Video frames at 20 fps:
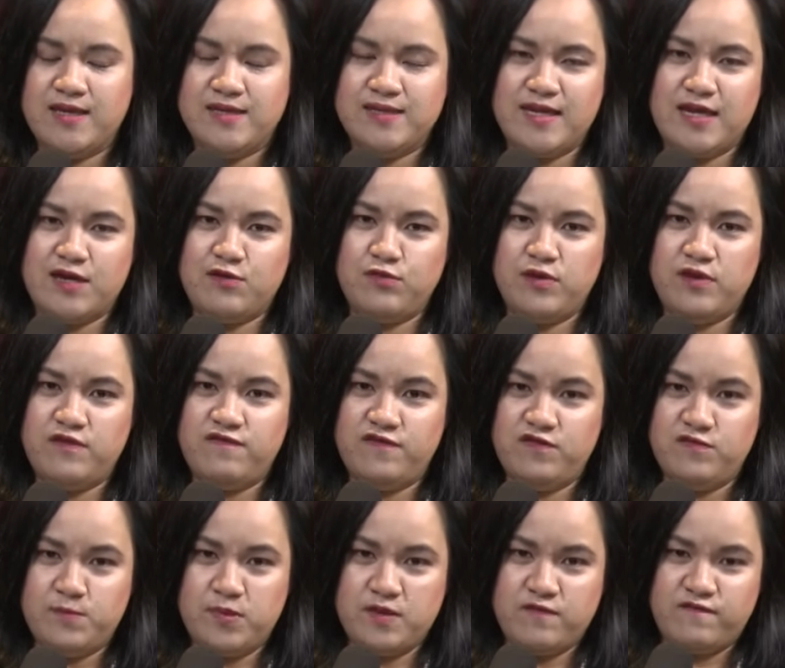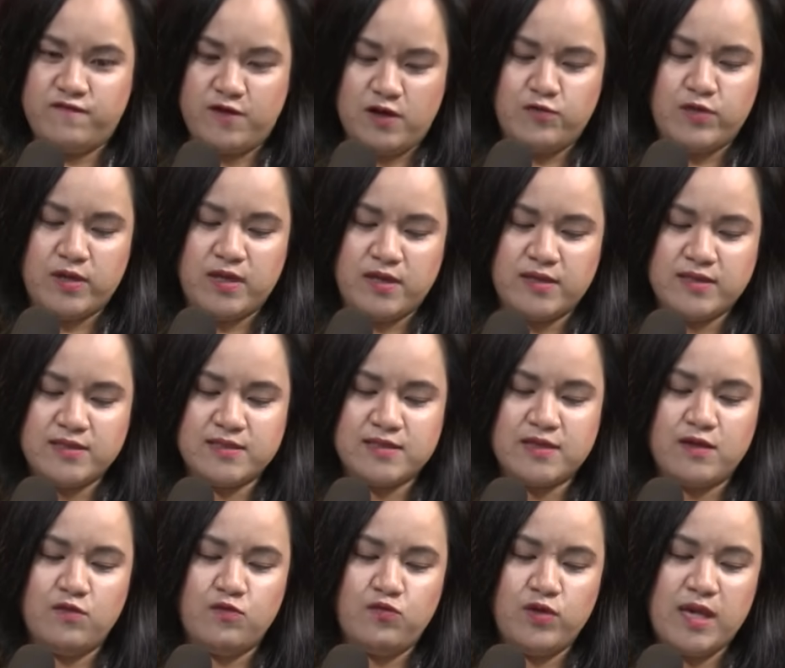Now, if you've been following us,
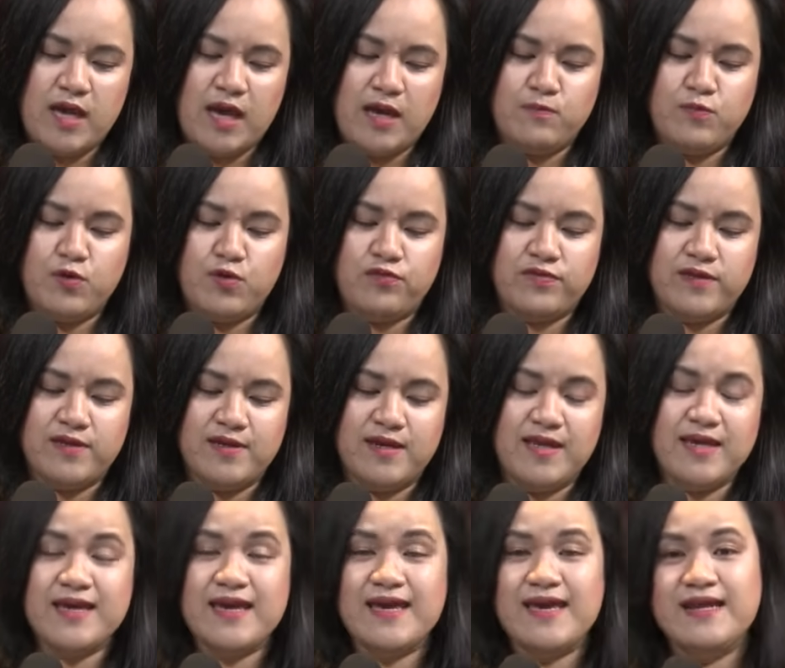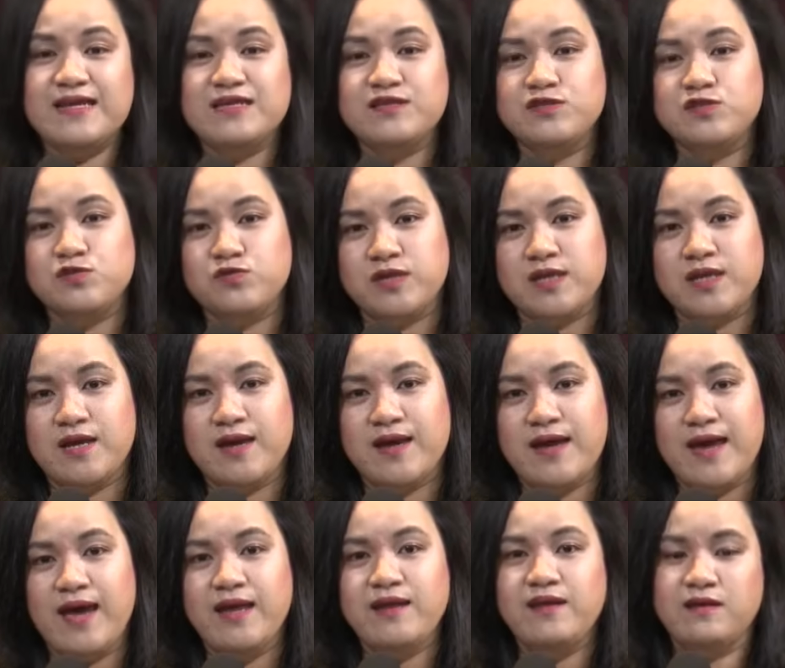we had both Nick Elin Zurina
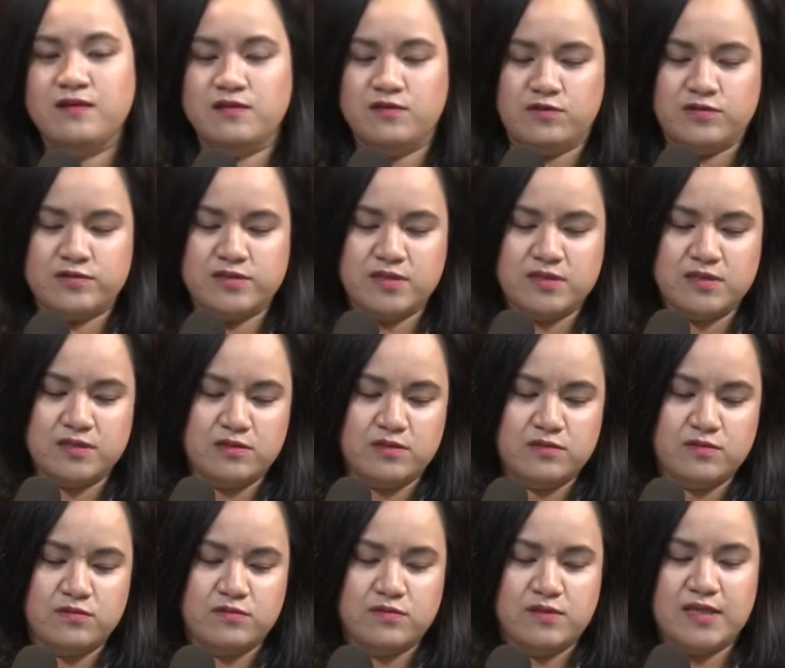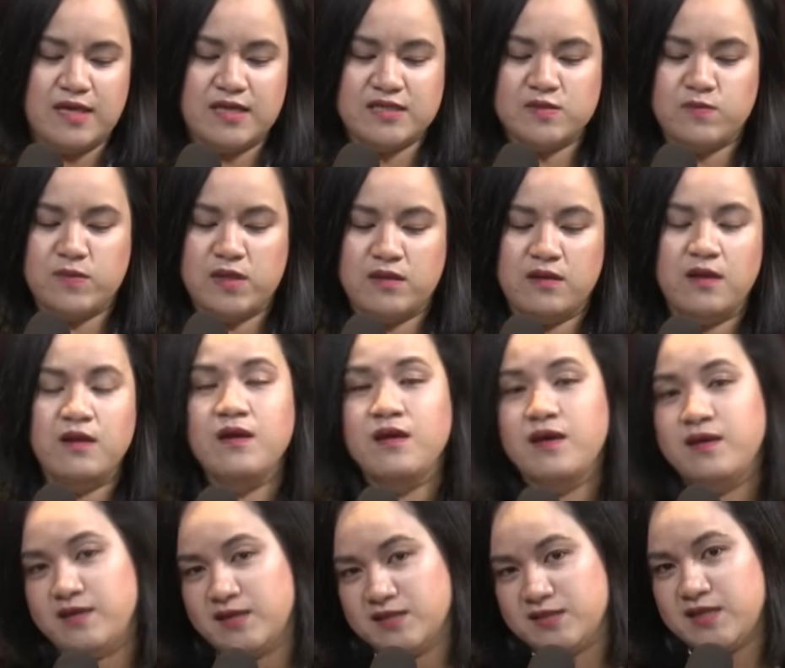and her daughter, Tengku Yasmin
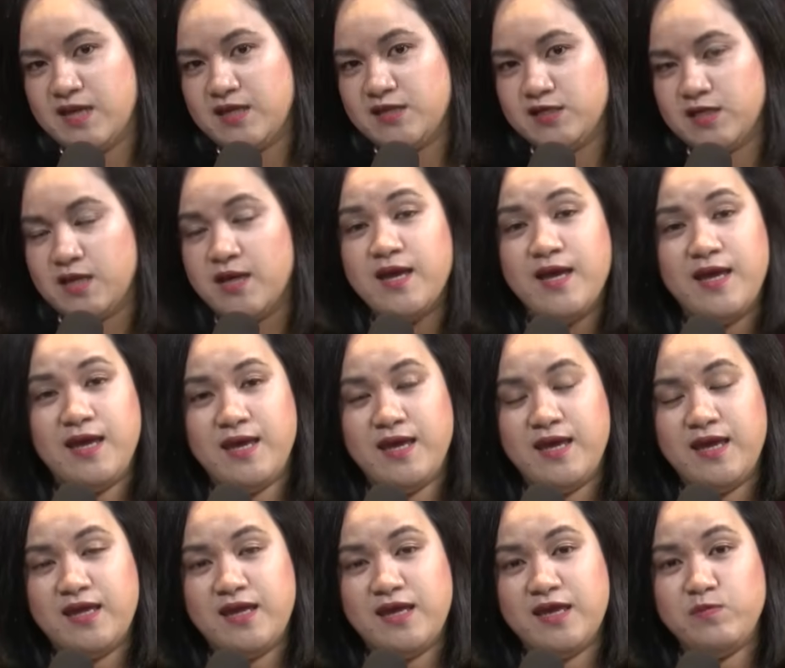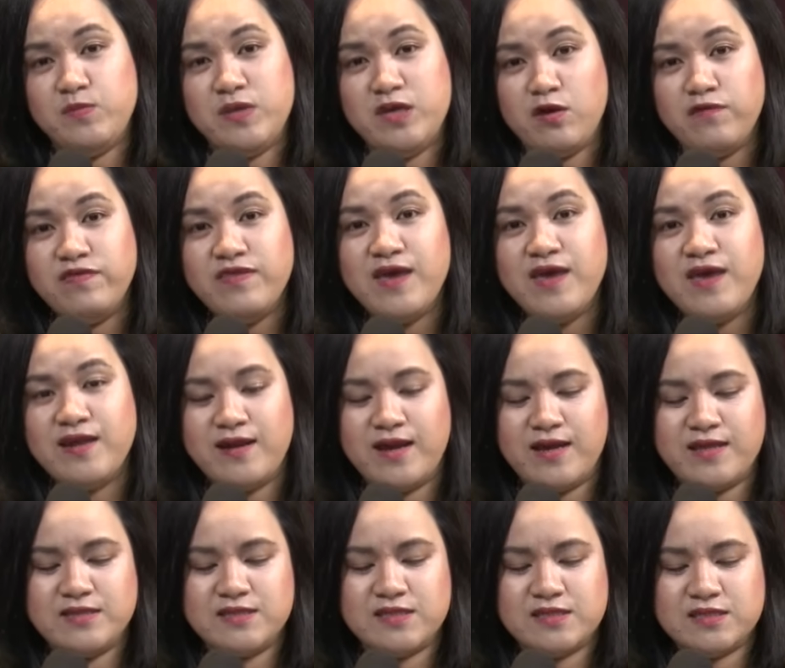Nastasha, in a Beyond the
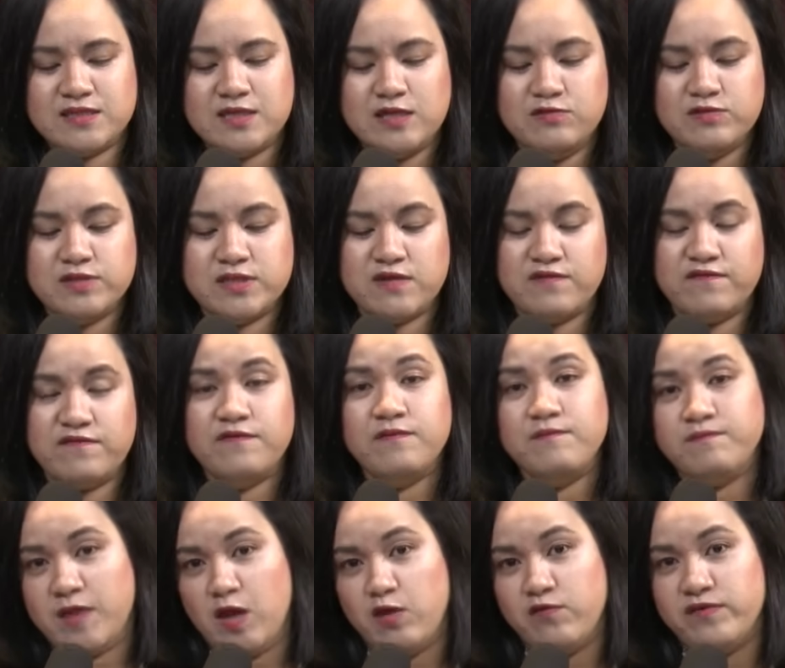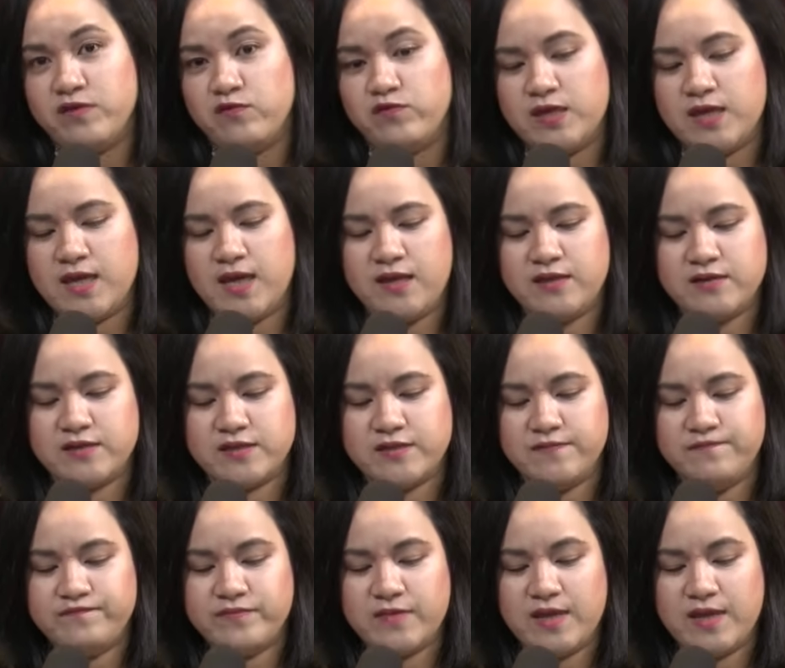Headlines exclusive over the weekend.